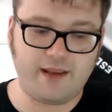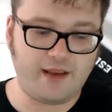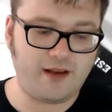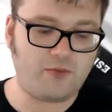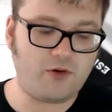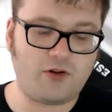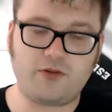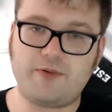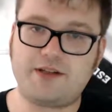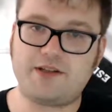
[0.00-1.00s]
in a world
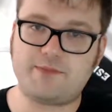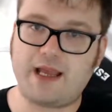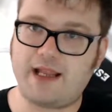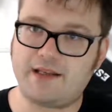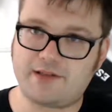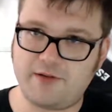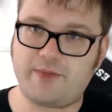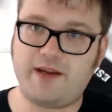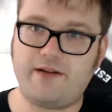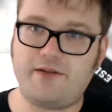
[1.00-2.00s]
which has banned
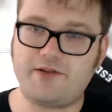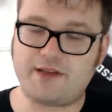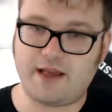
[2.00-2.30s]
superheroes and